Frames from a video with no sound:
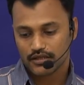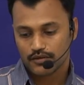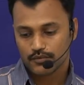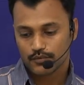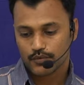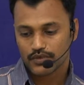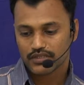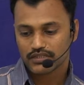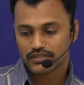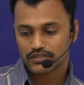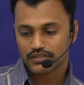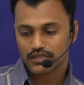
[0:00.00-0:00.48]

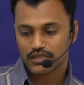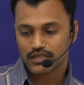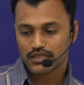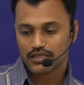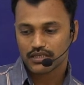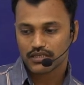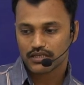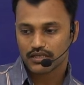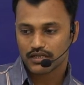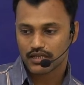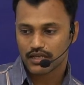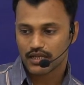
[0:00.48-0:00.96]
We
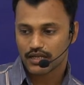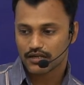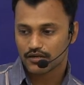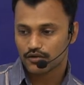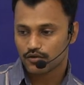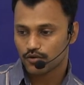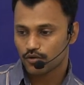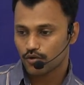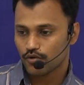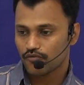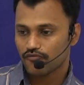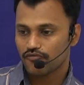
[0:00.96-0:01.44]
see an
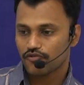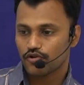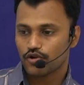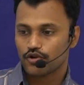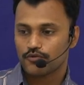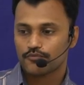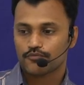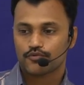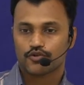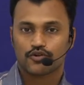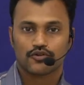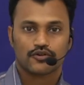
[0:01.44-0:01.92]
overall
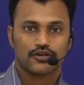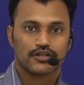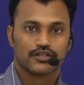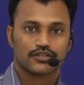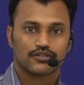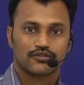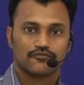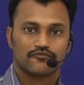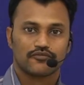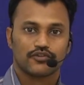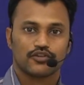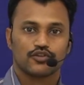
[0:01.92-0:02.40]
progress
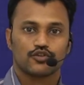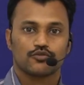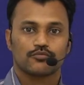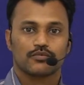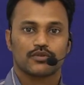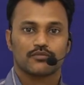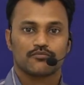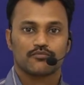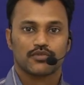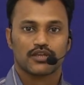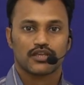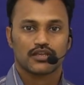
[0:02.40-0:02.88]
of a
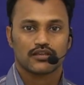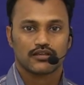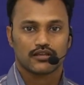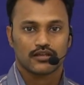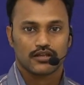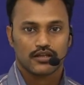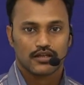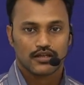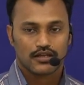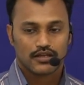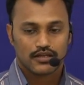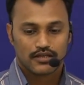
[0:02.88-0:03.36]
human being
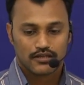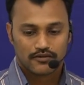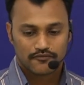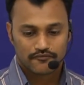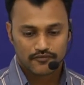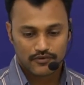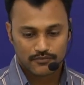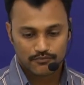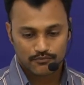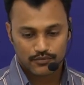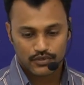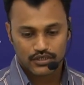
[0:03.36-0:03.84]

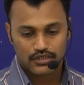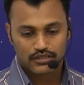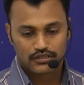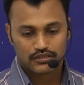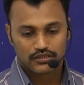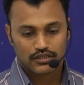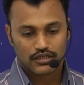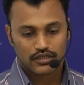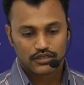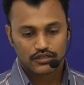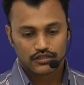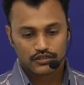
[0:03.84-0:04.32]
from birth
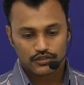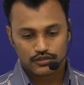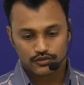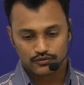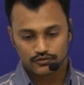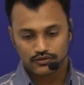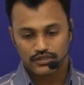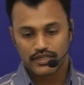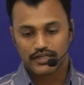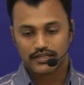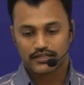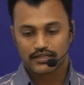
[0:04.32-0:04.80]
to
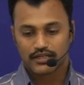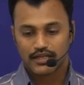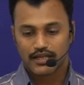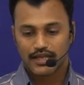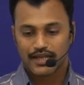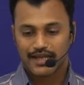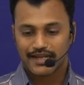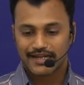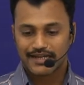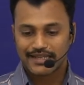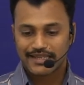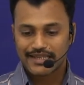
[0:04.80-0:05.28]
death,
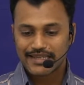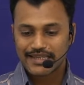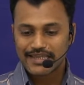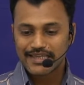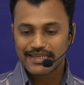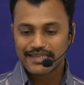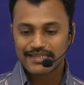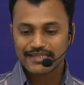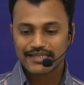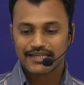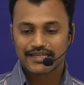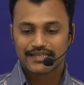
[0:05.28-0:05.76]
and
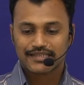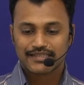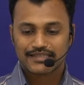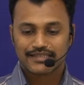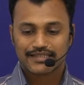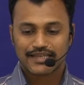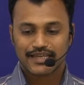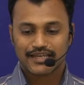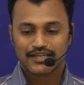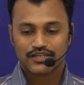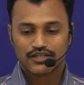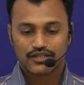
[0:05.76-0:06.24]
each
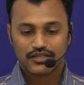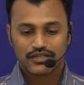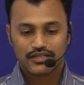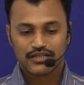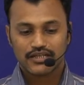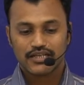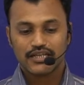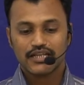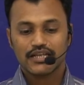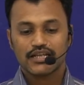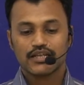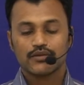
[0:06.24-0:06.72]
section
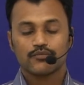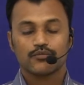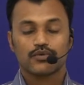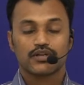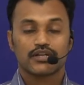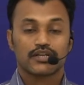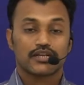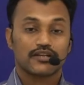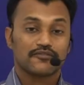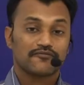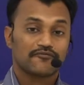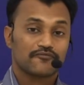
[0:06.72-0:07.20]
dealing
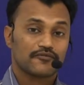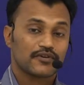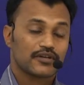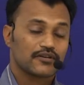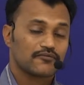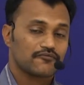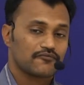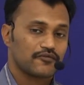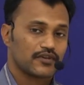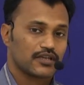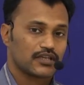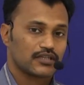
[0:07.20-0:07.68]
with
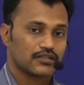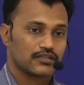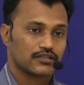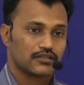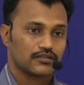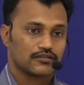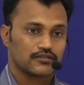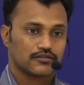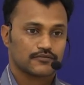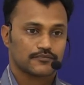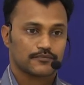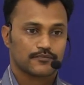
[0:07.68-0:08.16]
different
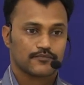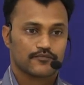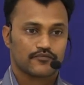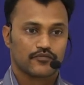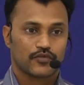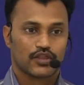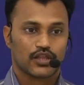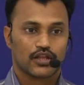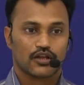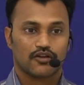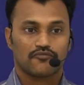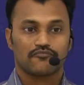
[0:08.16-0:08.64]
phases
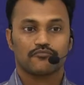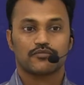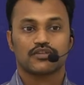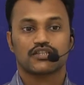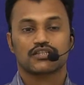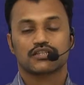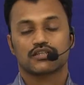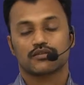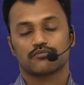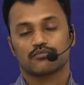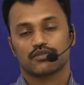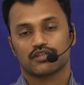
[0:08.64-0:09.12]
of
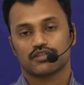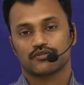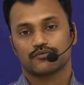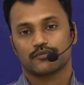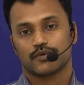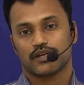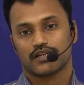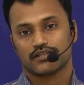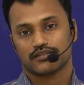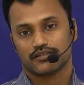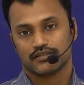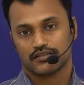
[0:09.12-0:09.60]
Mr.
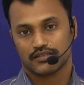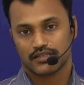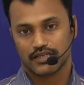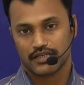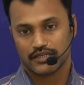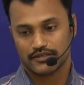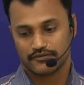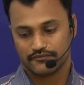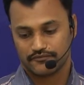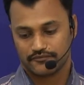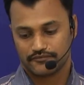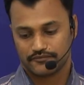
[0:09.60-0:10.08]
Biswas's
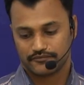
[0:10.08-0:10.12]
life.